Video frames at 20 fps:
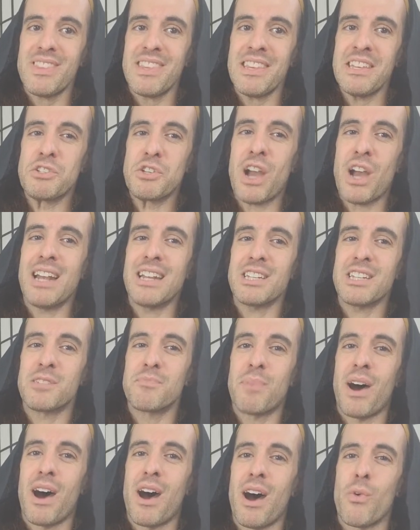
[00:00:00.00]
Johnny
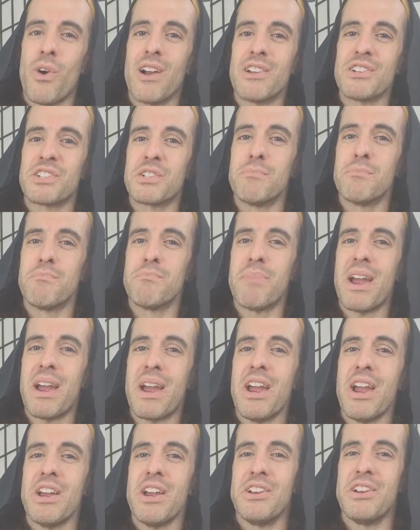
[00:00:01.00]
Spa wants some
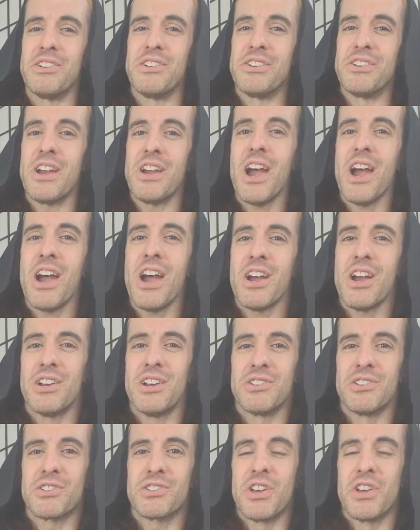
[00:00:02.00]
Bane.
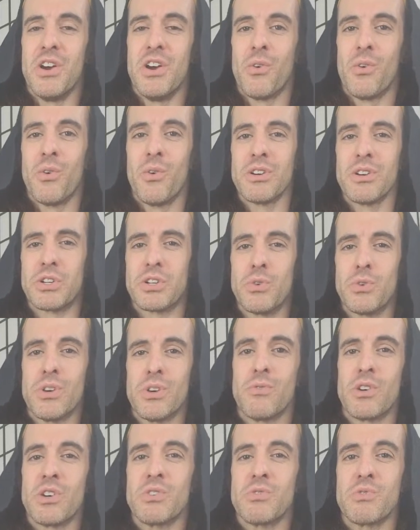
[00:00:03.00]
Yes, we're
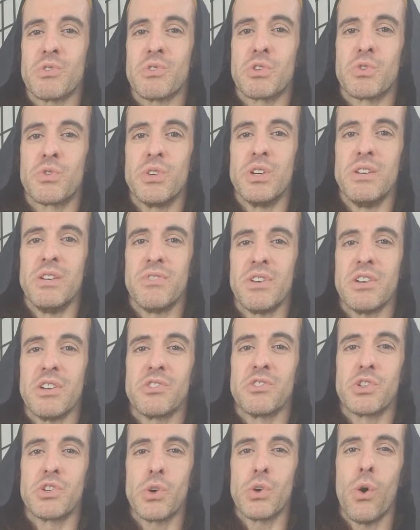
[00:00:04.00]

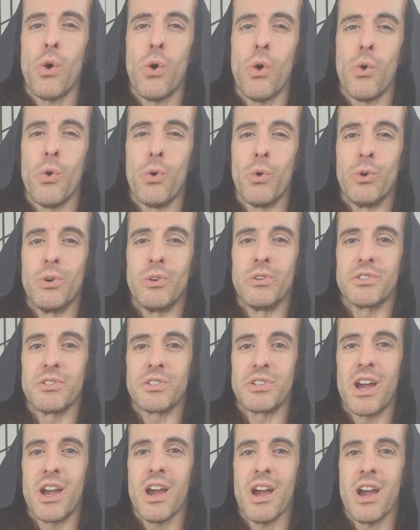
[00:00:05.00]
retrieving
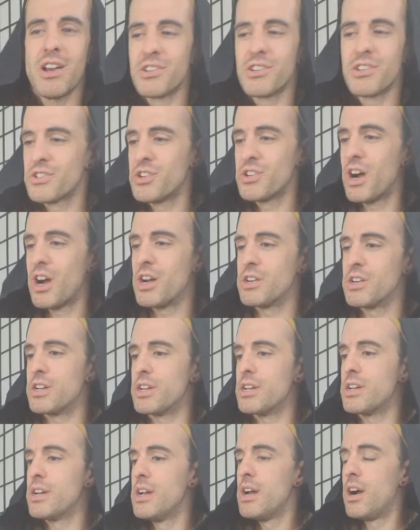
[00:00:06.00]
souls. Yes, Johnny.
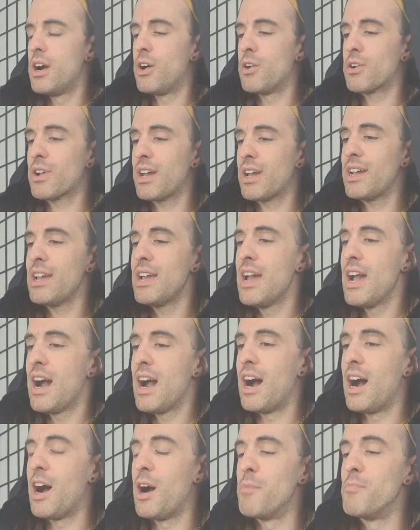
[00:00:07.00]
Okay,
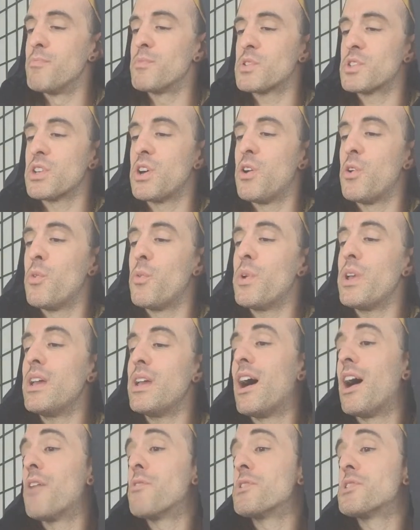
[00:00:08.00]
so
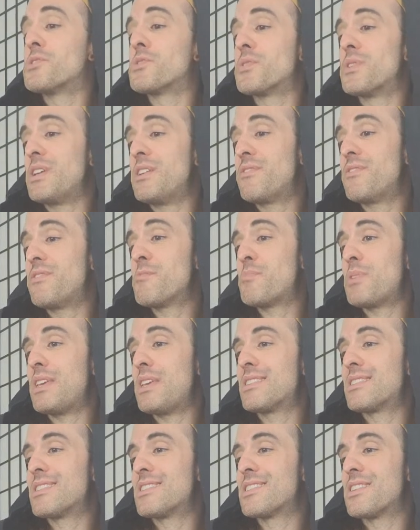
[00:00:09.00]
we are retrieving
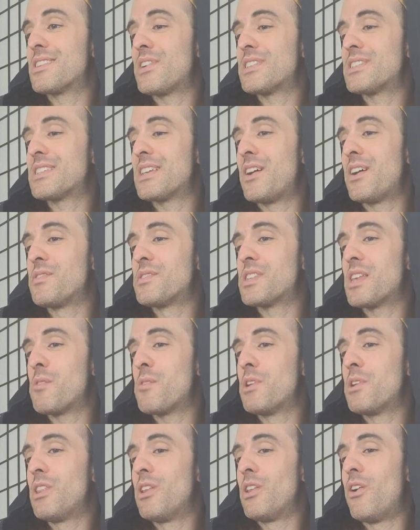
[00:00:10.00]
pieces of ourselves
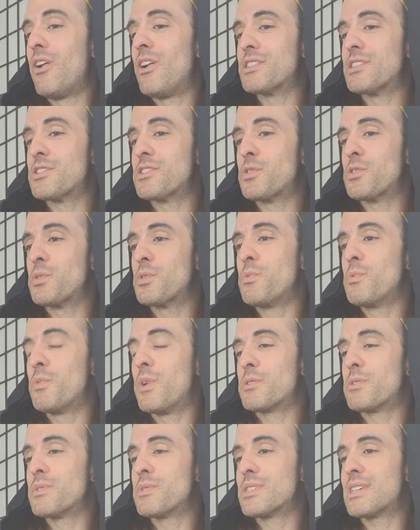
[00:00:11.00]
that were lost through
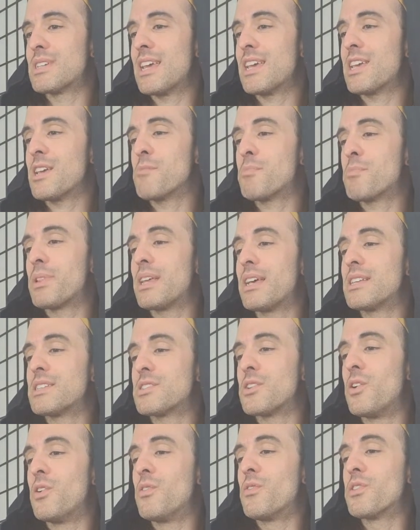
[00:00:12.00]
what was taking
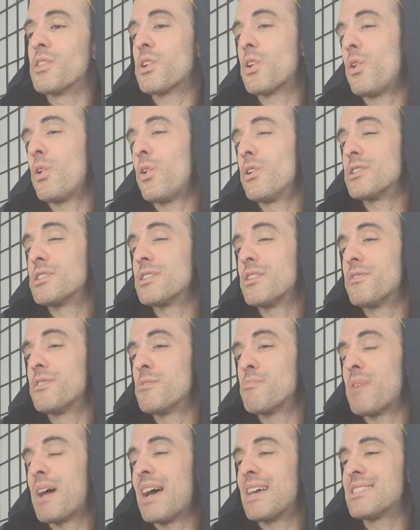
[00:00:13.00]
place over the course of
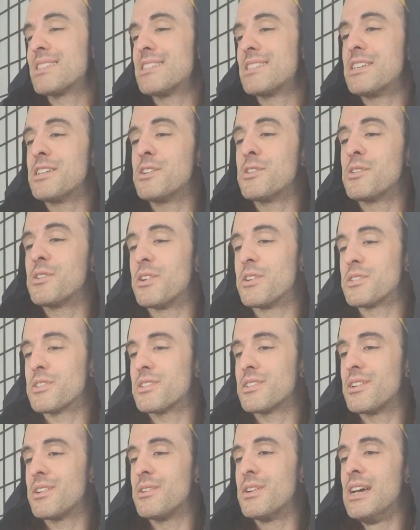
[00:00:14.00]
the past year or
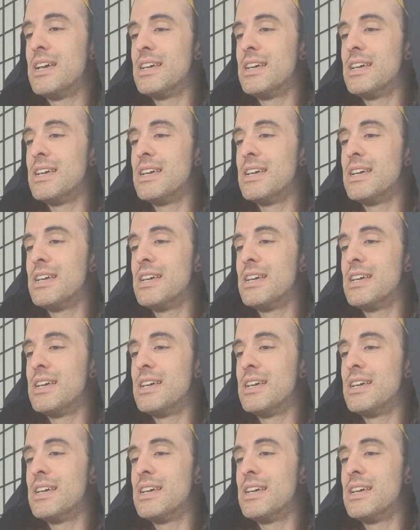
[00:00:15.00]
so.